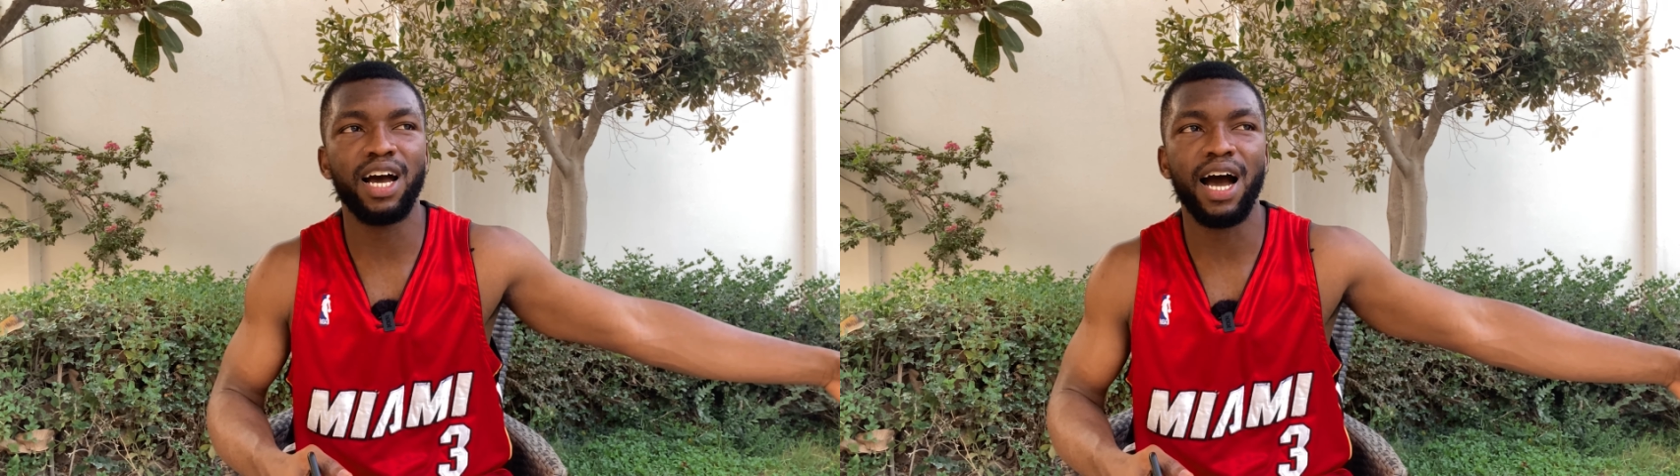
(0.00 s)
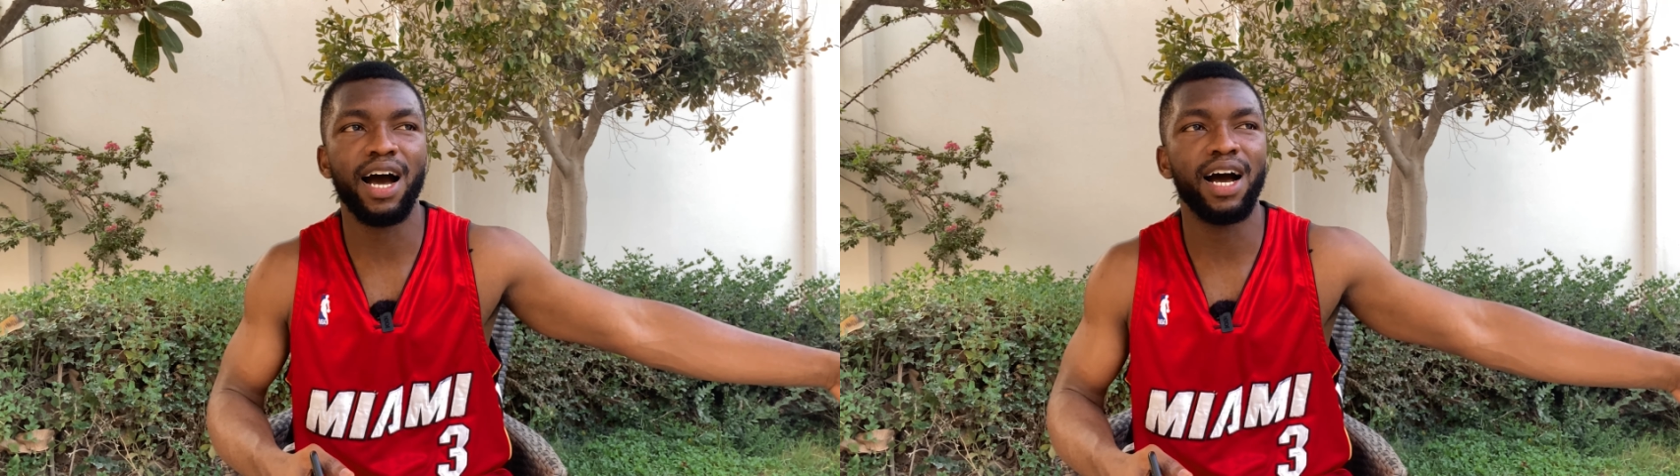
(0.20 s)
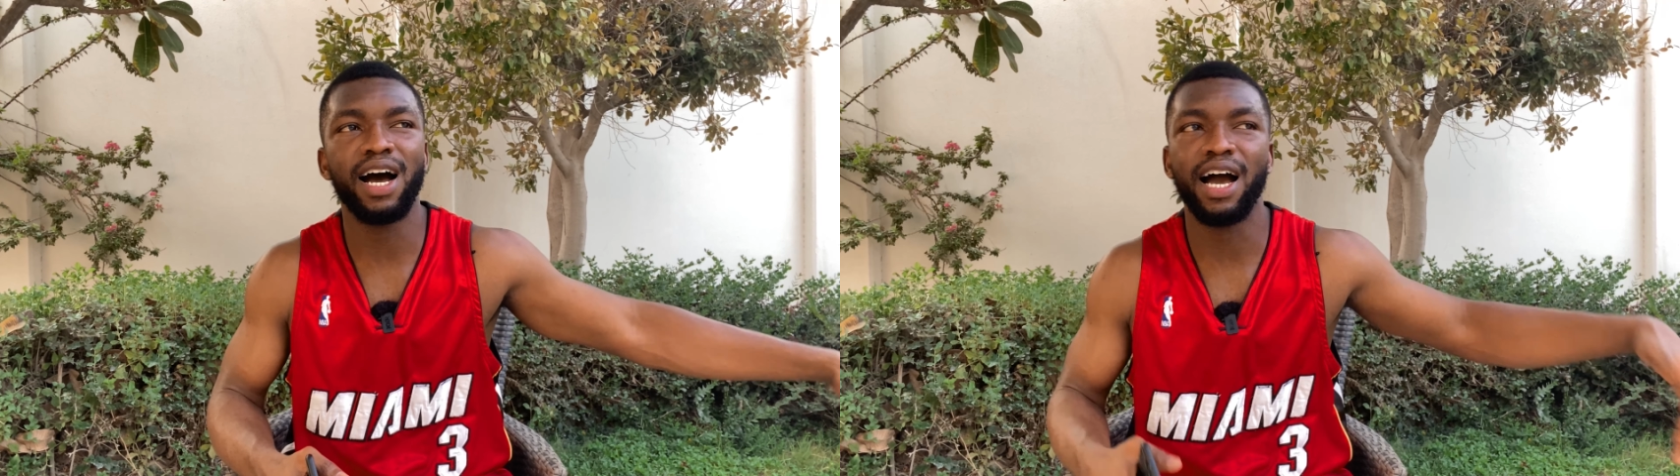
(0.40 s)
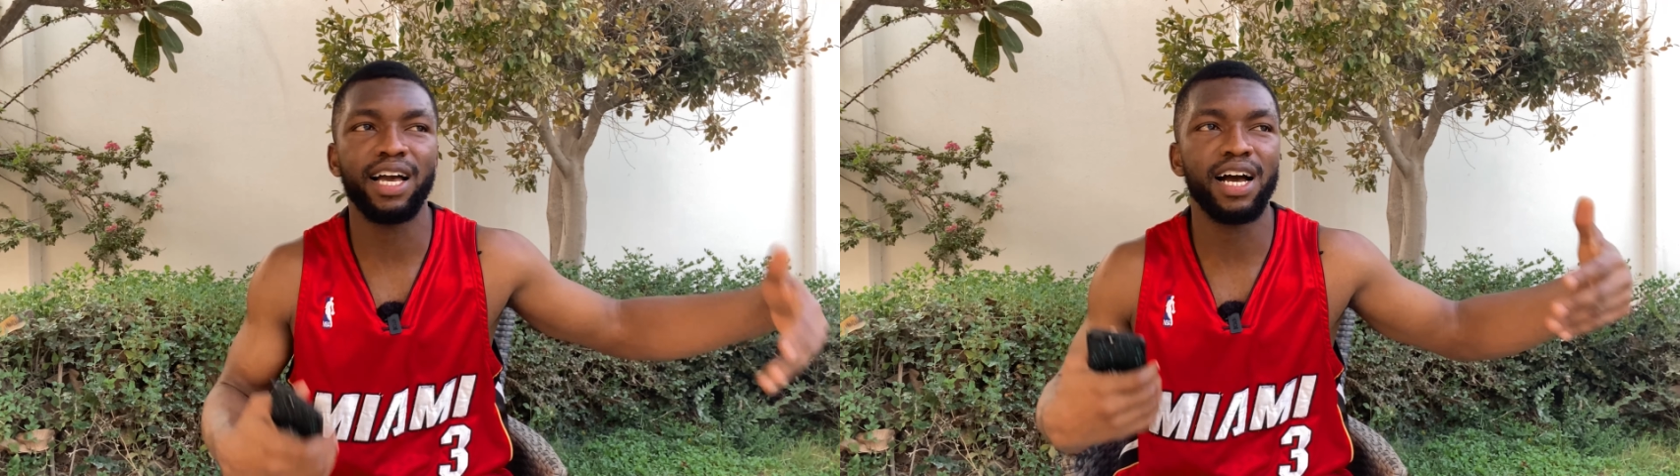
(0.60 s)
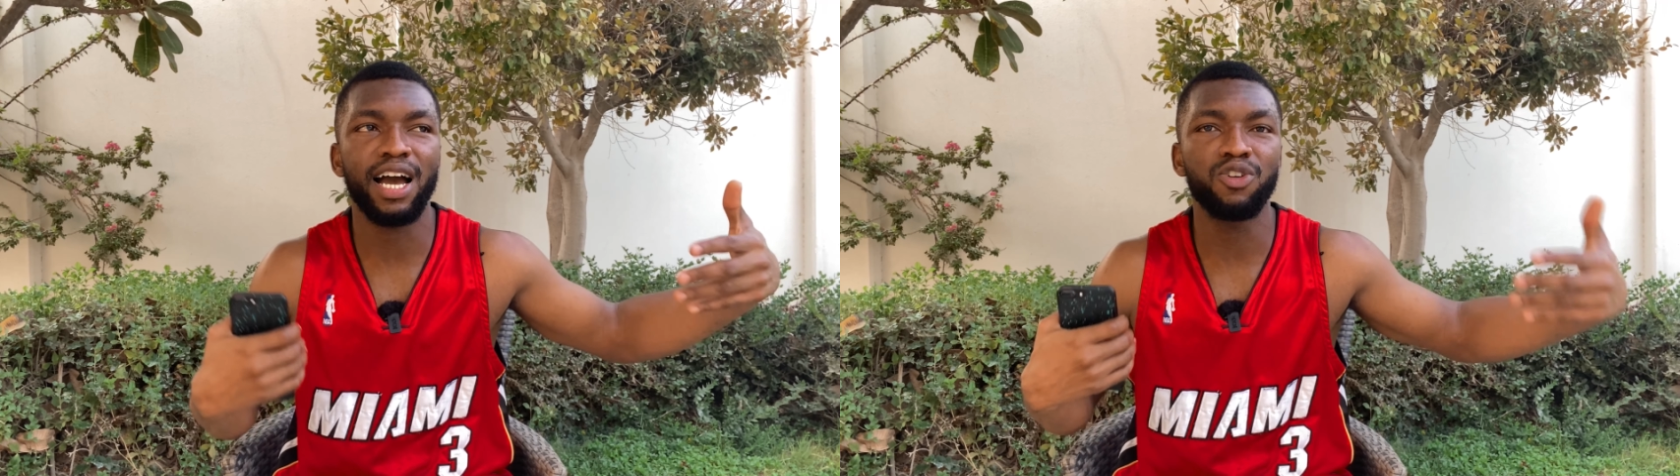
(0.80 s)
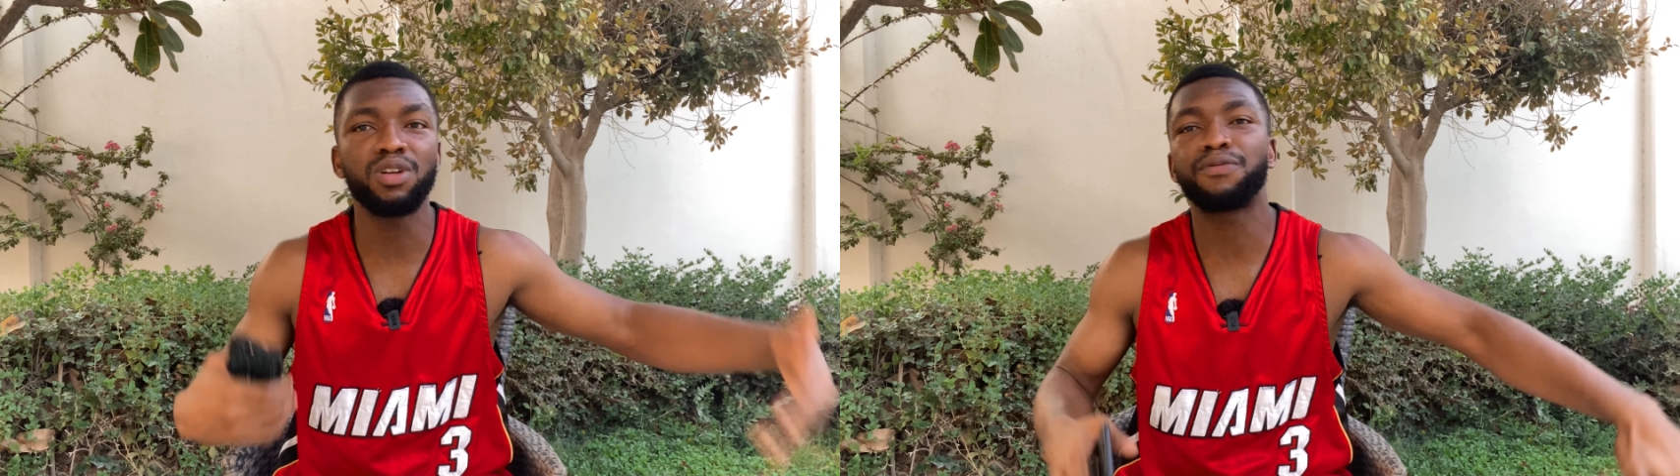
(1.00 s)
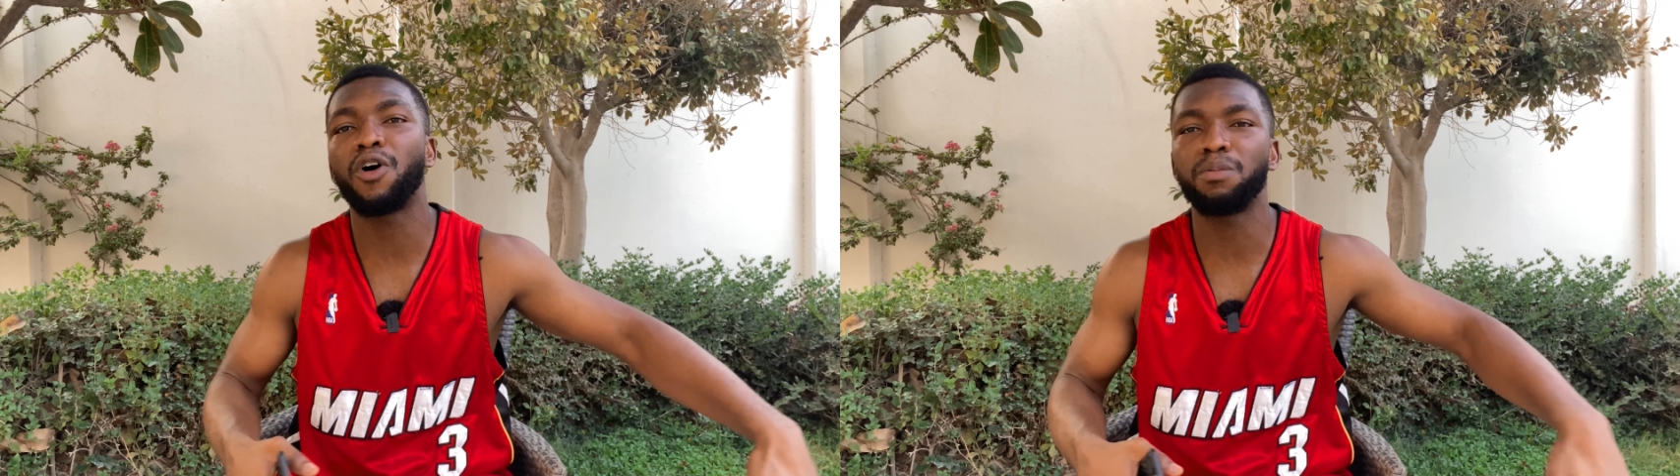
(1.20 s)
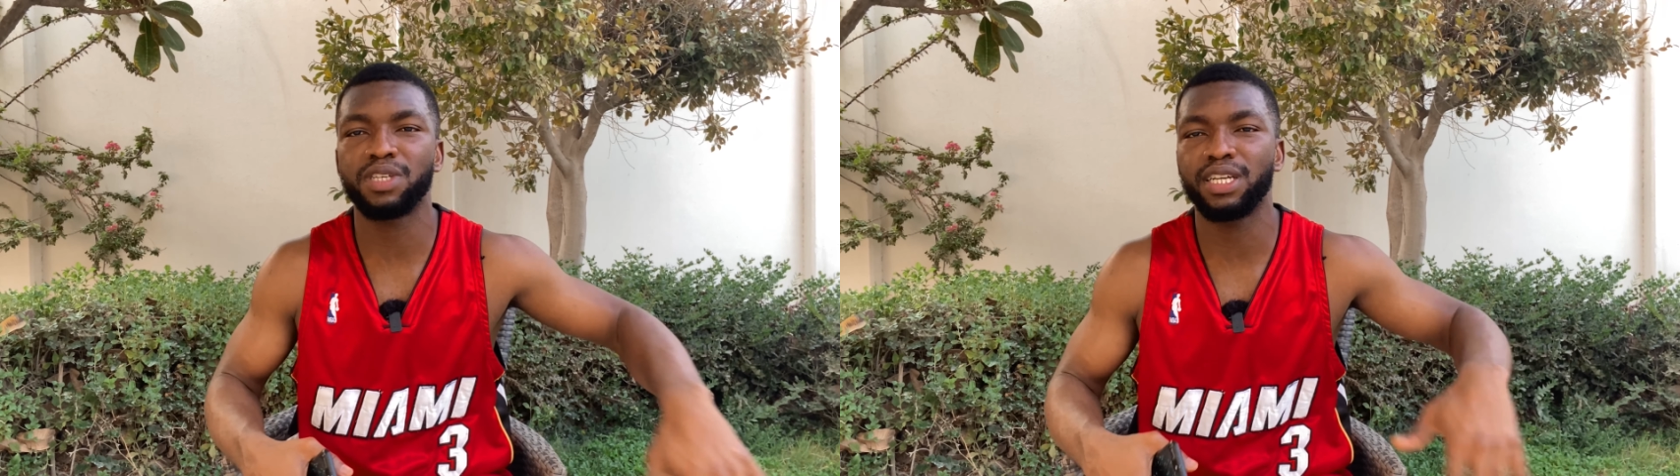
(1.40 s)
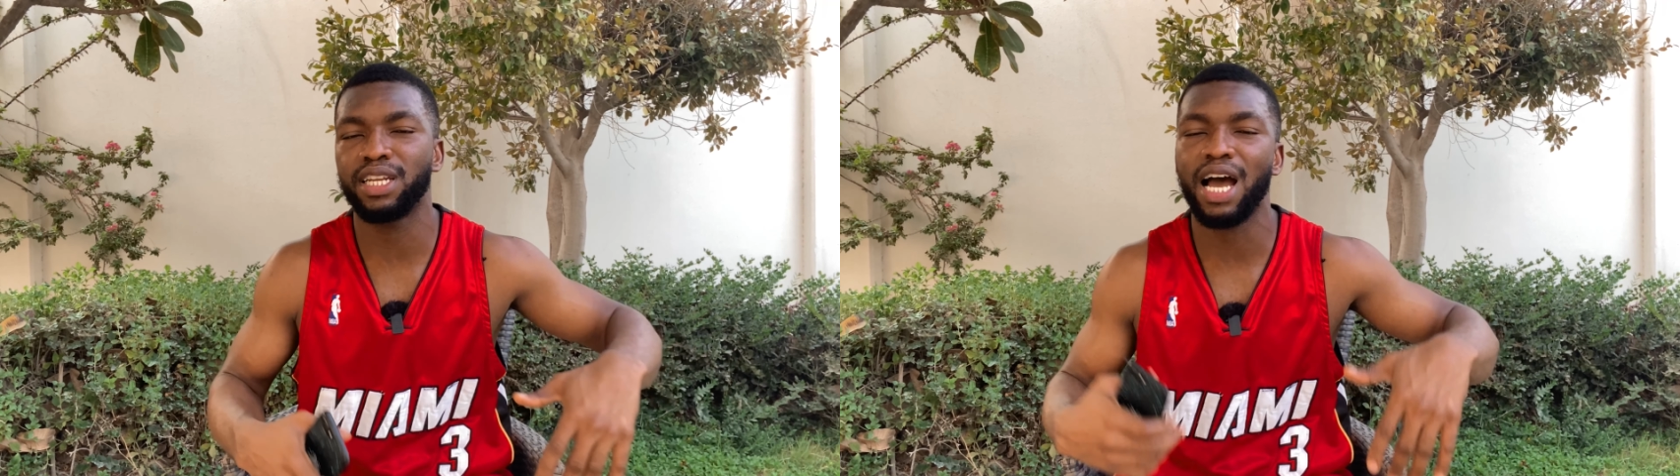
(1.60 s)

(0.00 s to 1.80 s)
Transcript: our uniforms and